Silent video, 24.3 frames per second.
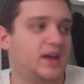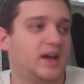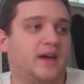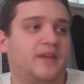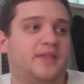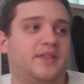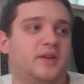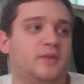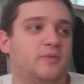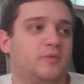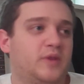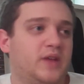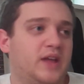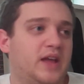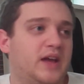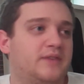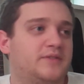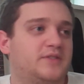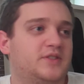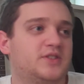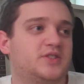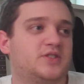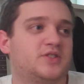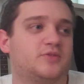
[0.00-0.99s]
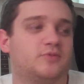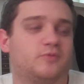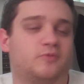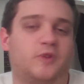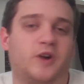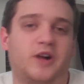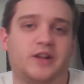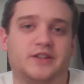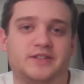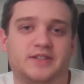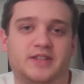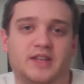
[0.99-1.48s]
and then we have to just
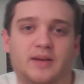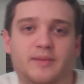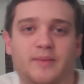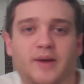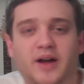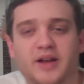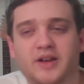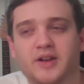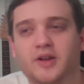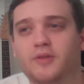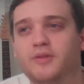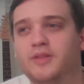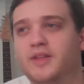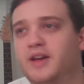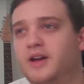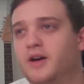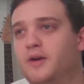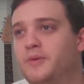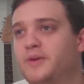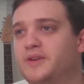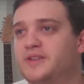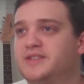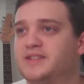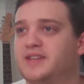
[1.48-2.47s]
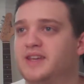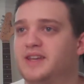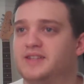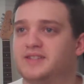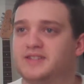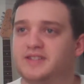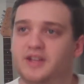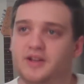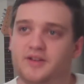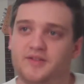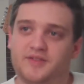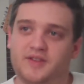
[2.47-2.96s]
watch them. I know they always say
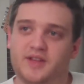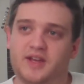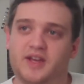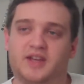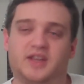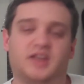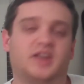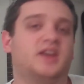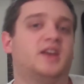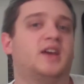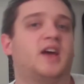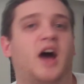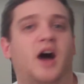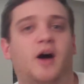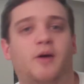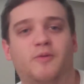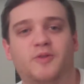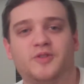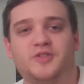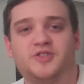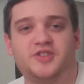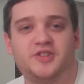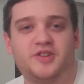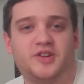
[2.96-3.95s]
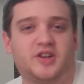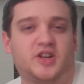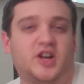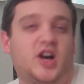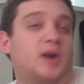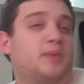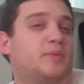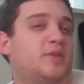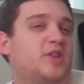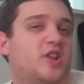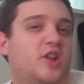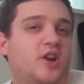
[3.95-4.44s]
stuff like, I want you to
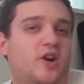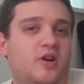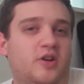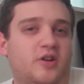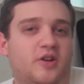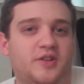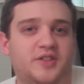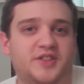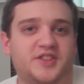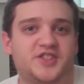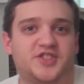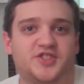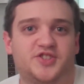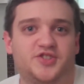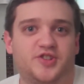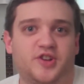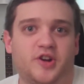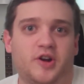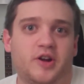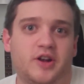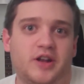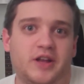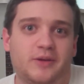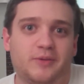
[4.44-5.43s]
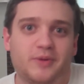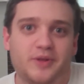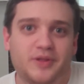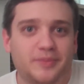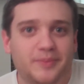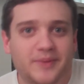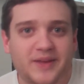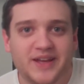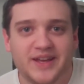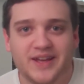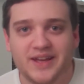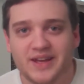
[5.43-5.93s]
come along on this journey with
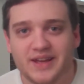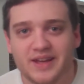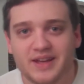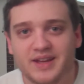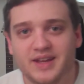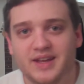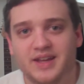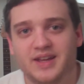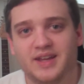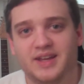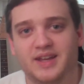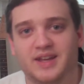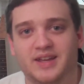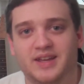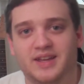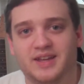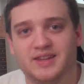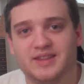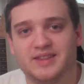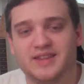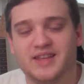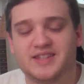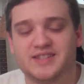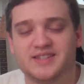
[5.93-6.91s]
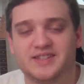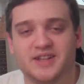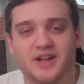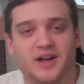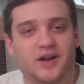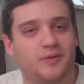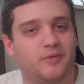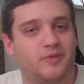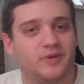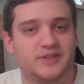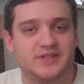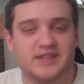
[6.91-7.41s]
me. That's
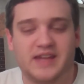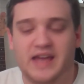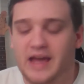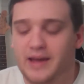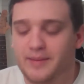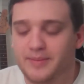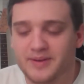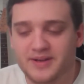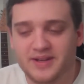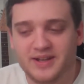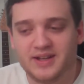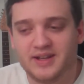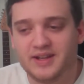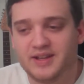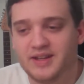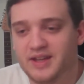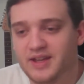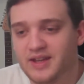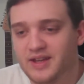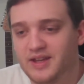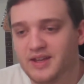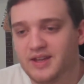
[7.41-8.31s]
not what's happening.